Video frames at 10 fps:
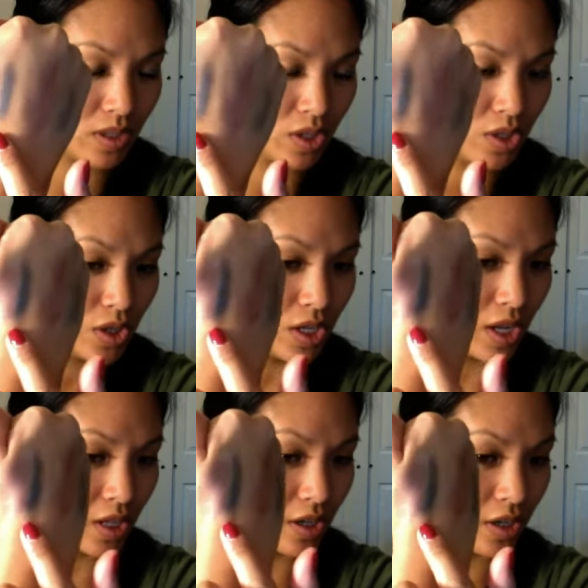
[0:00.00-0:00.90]
Good
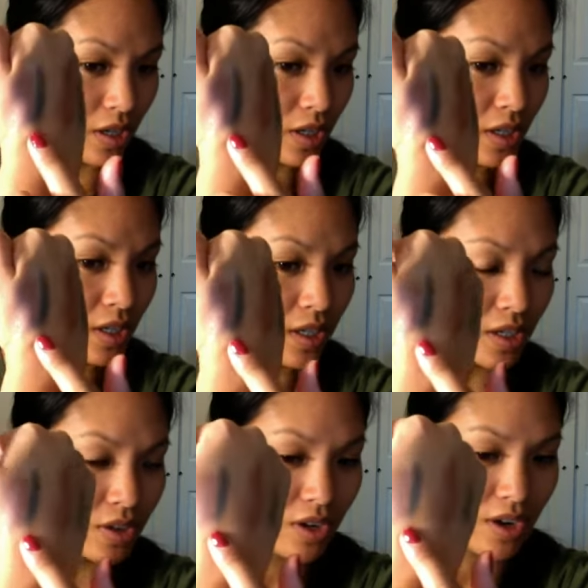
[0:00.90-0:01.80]
color,
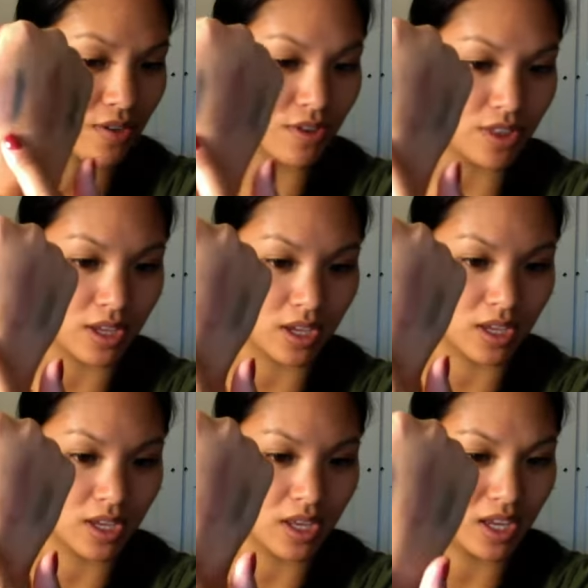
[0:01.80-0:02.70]
good everything.
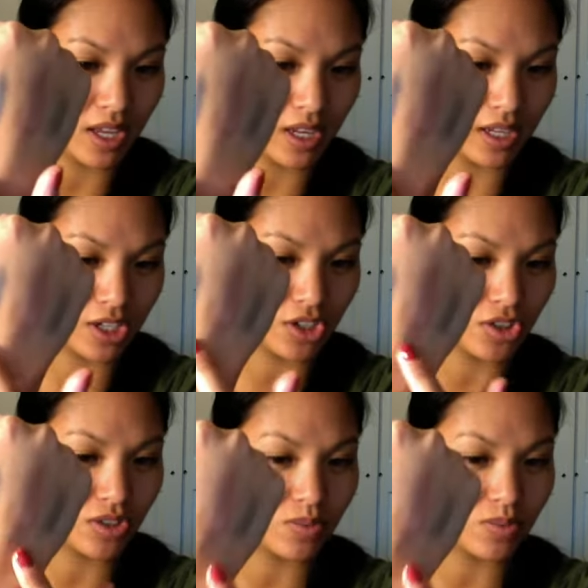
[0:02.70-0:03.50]
And it's just